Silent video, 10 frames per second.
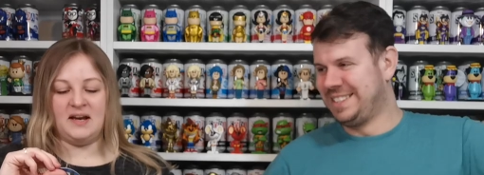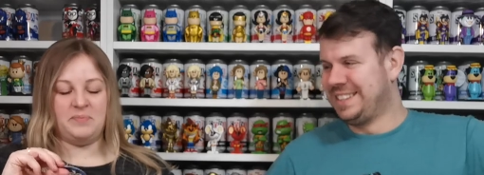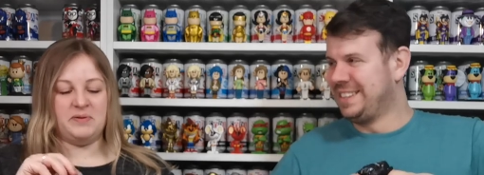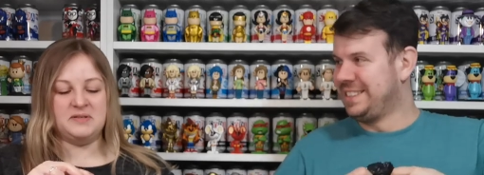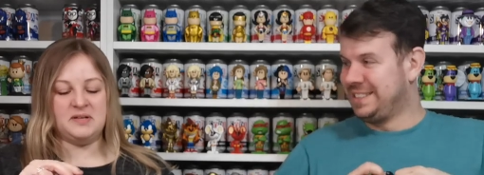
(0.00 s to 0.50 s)
Speaker 1: to
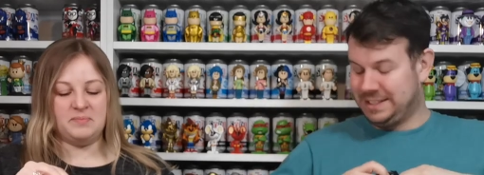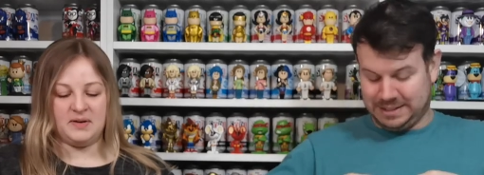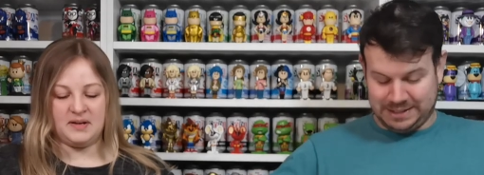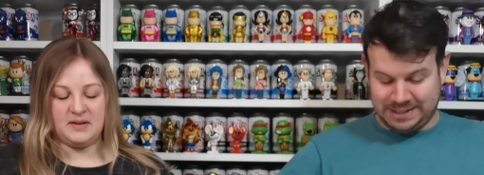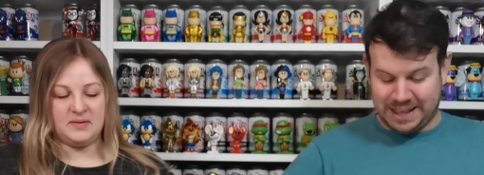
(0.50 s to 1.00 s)
happen,
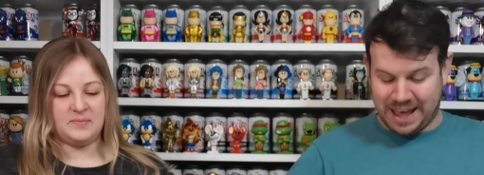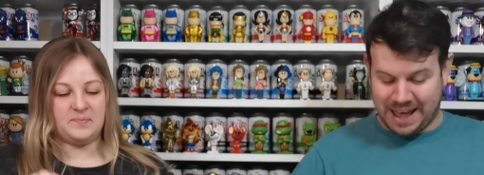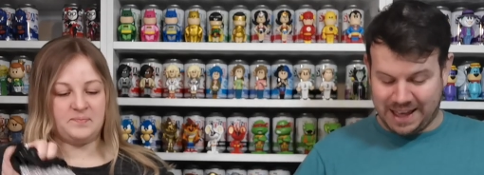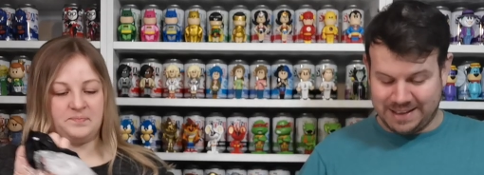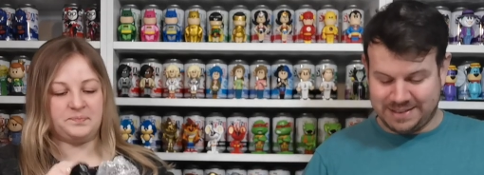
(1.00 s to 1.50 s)
didn't
Speaker 2: we?
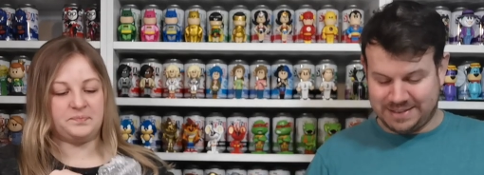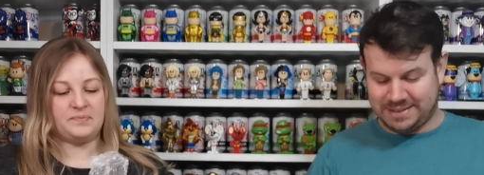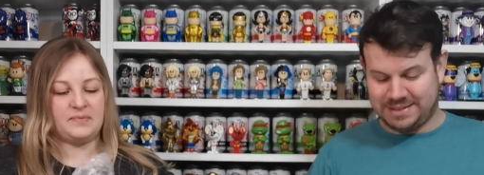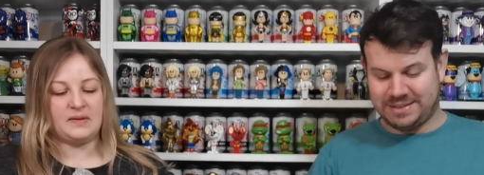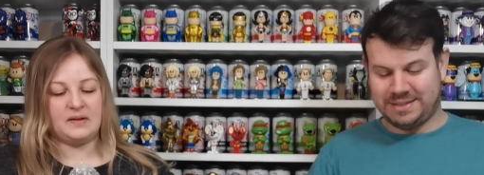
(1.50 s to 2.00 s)
Yeah.
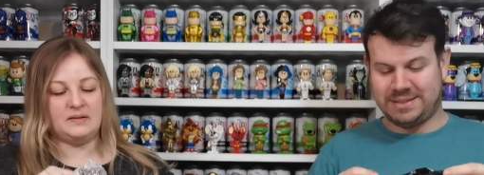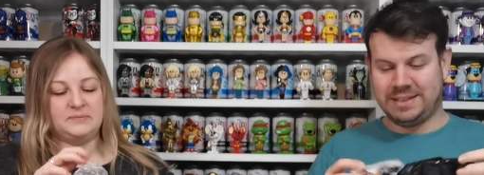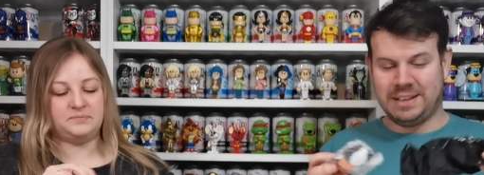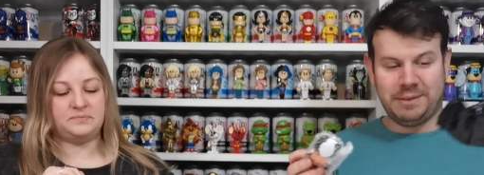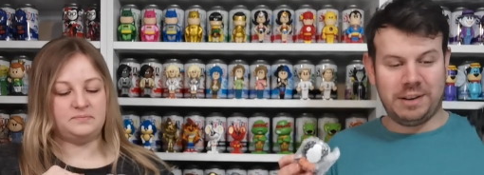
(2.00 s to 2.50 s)

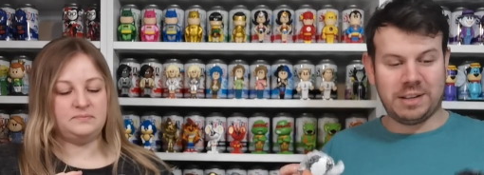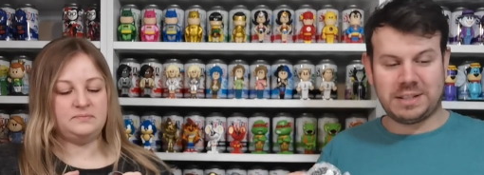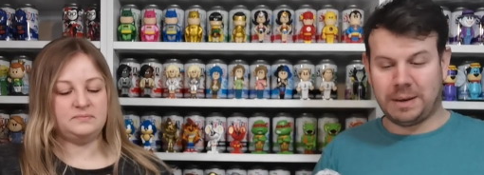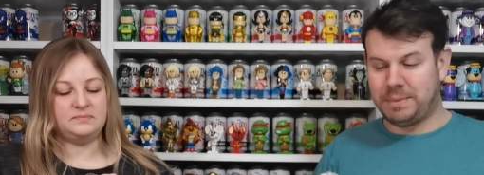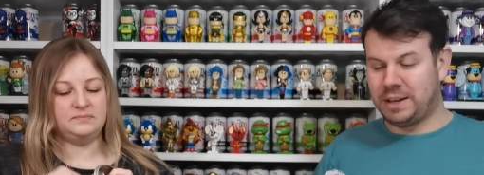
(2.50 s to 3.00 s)
We've got
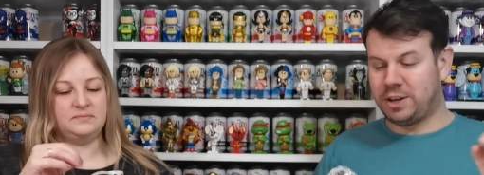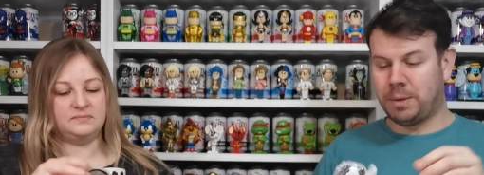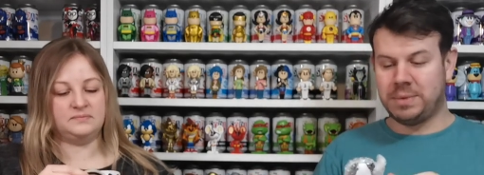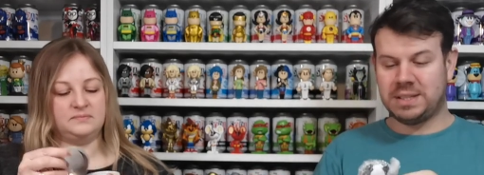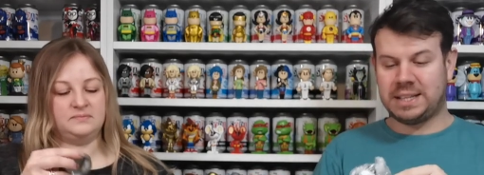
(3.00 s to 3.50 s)
so many
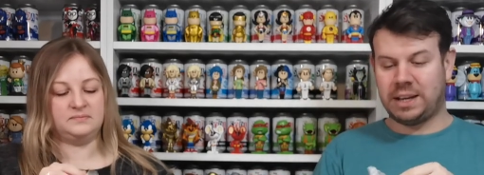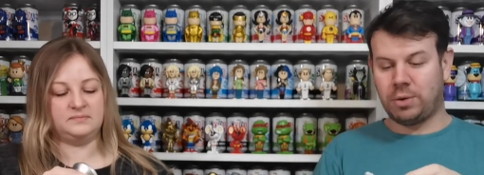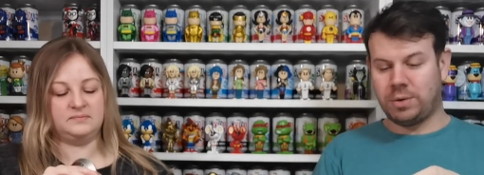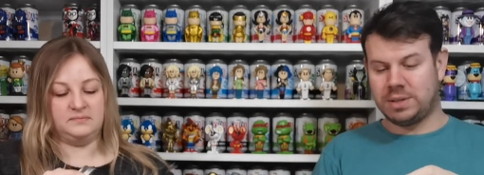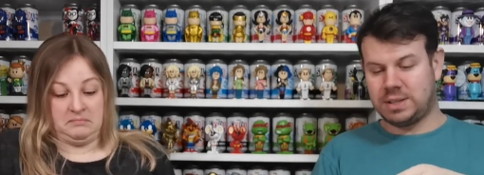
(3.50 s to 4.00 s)
common
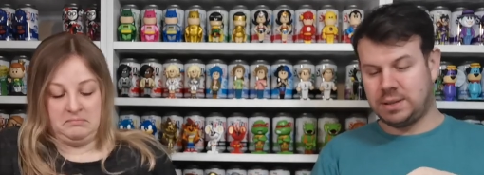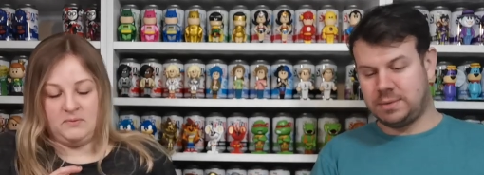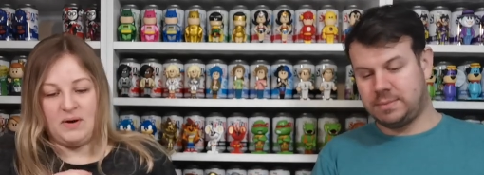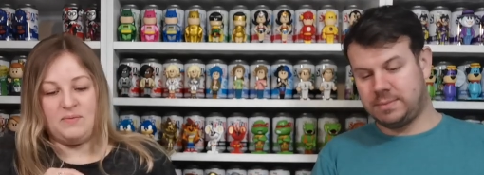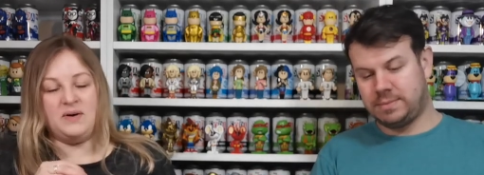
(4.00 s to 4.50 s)
Stinkors.
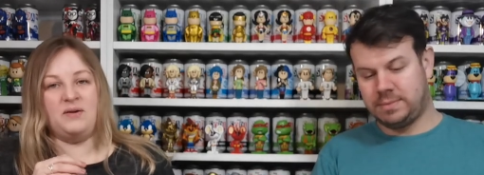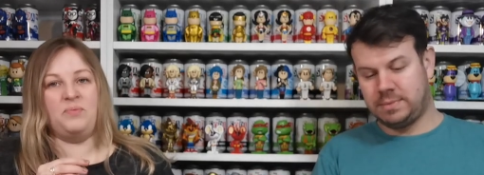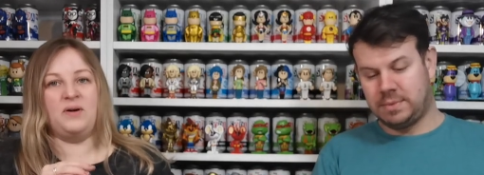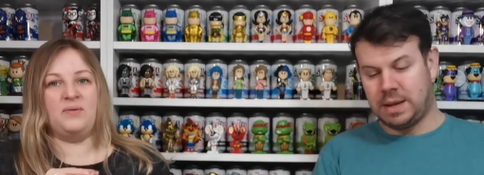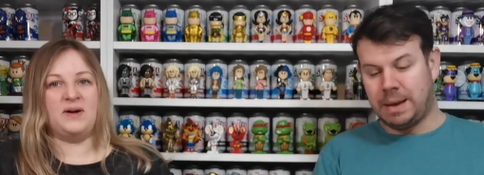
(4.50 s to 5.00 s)
Speaker 1: Whoa, whoa,
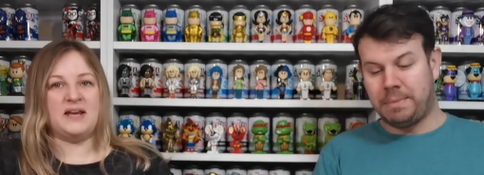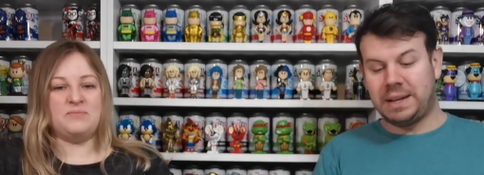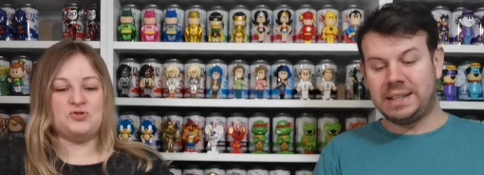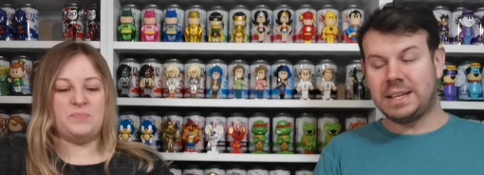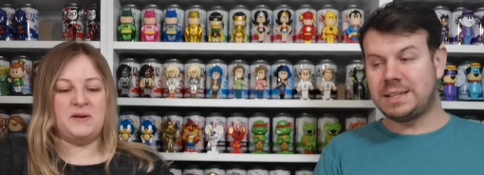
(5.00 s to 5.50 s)
whoa.
Speaker 2: But
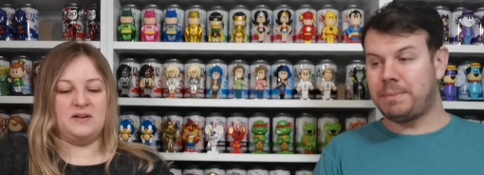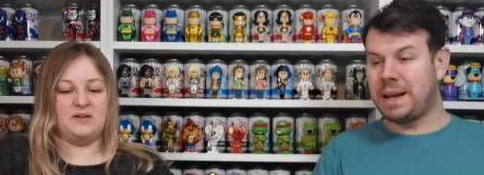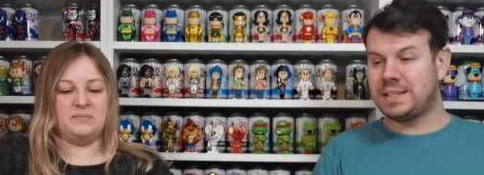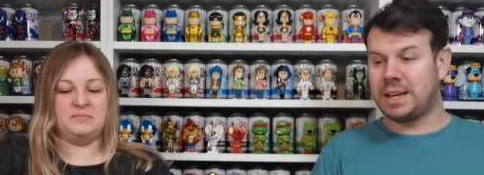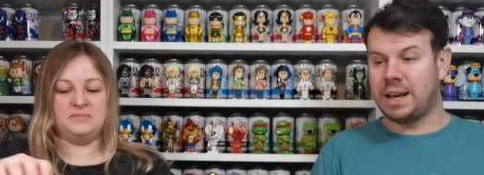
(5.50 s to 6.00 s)
it doesn't
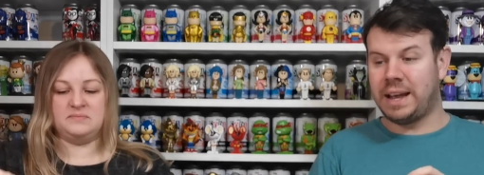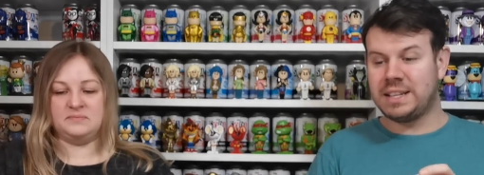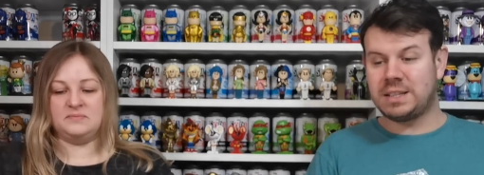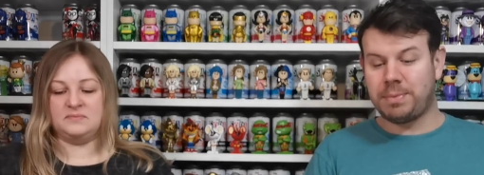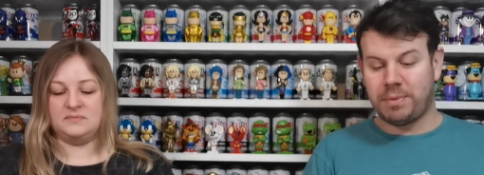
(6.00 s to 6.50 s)
matter. Them.
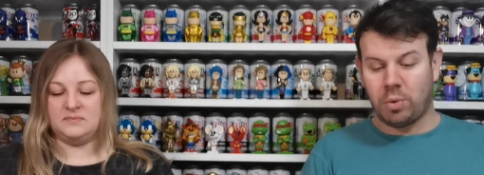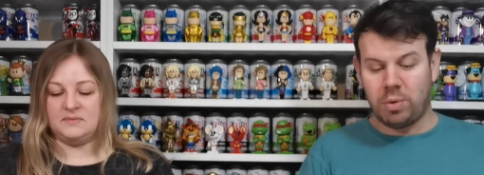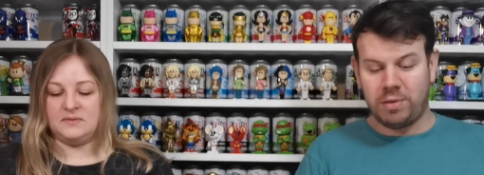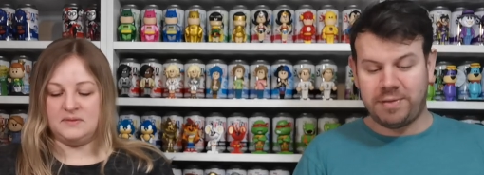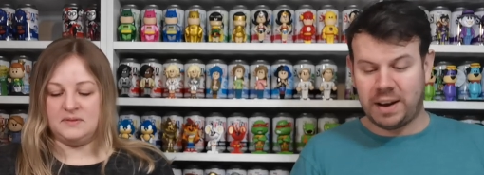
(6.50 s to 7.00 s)
It's
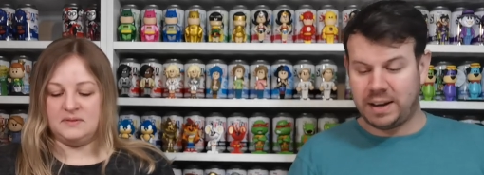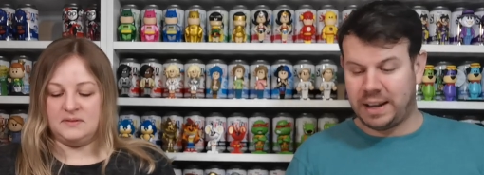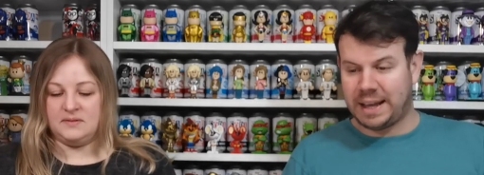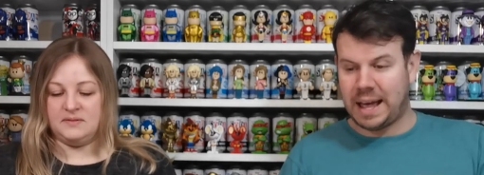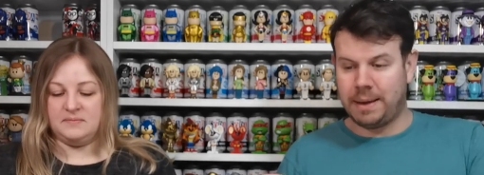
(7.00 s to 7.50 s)
all fun
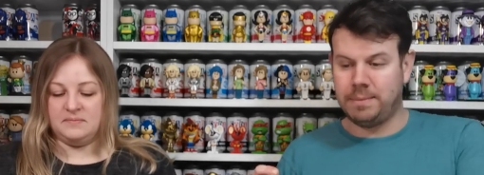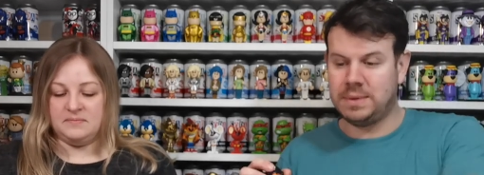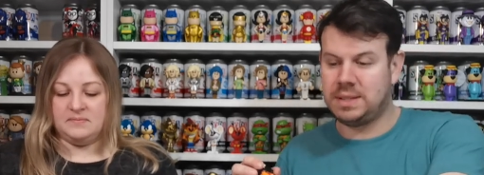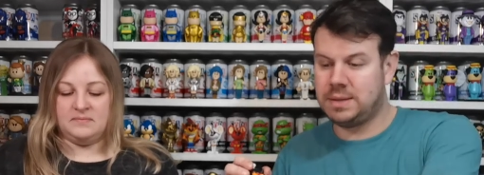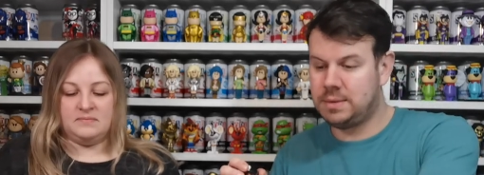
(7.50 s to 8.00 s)
and
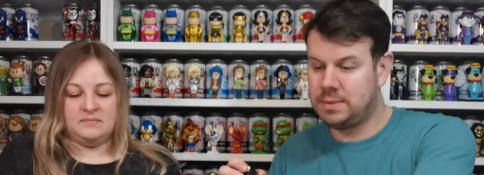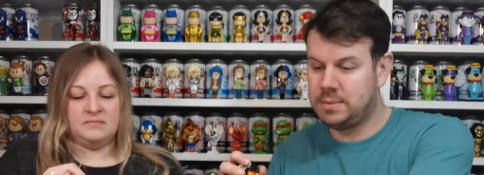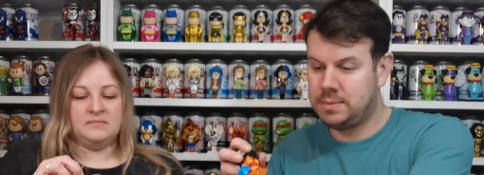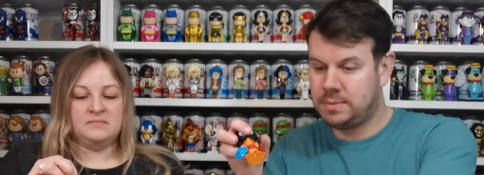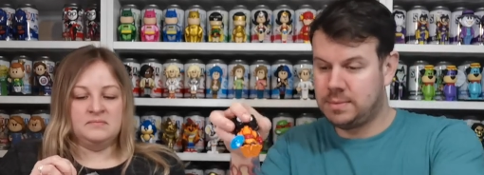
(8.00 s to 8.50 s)

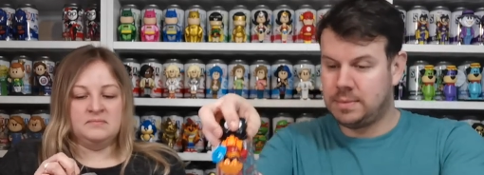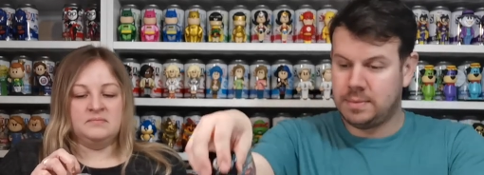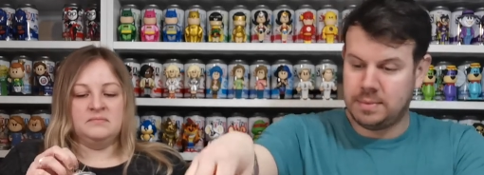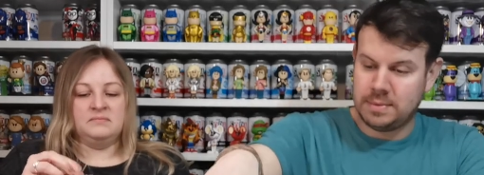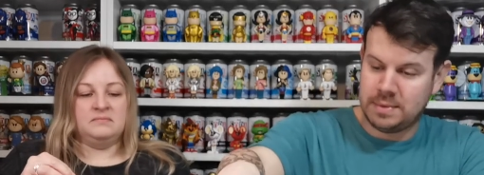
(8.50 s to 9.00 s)
games.
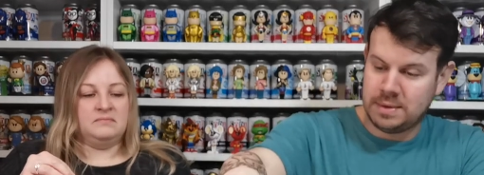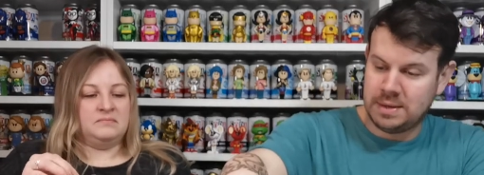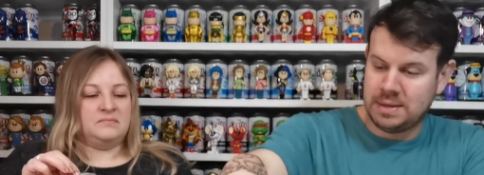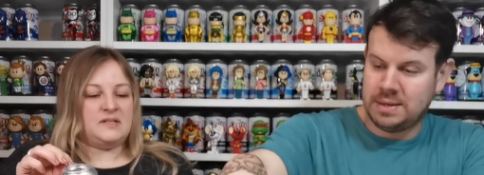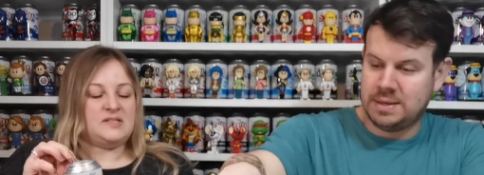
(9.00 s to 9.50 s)

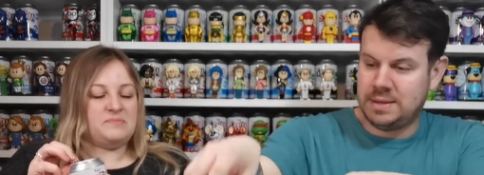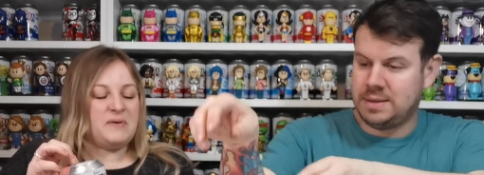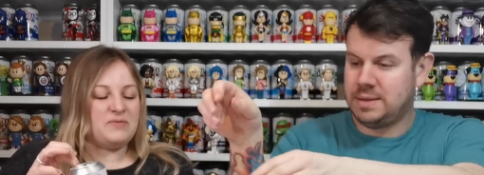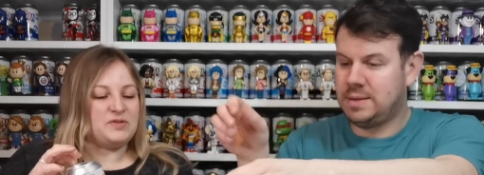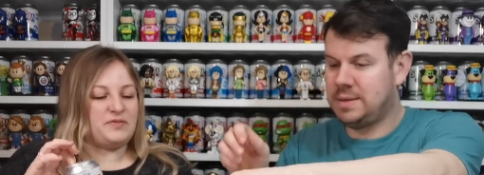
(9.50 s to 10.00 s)
Speaker 1: It
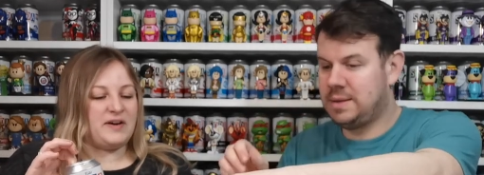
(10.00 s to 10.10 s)
smells